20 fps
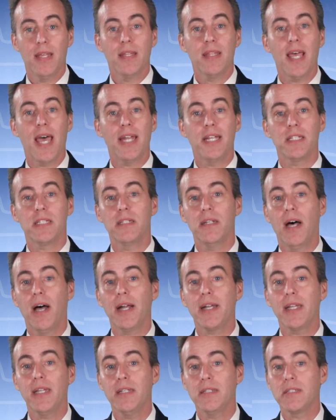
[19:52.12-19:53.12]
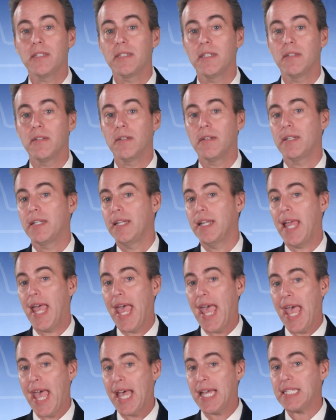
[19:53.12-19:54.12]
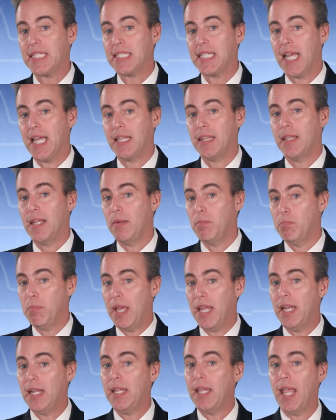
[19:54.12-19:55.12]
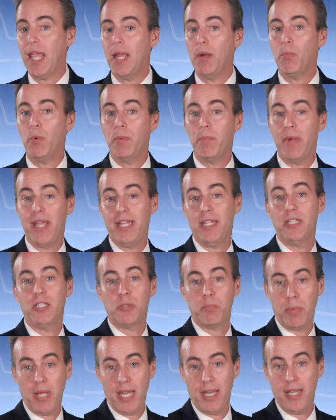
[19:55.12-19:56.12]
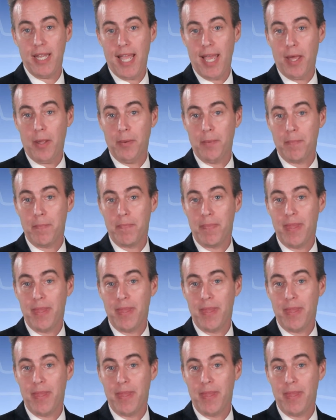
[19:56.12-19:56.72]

that is not considered an asset that Medicaid would make you spend down.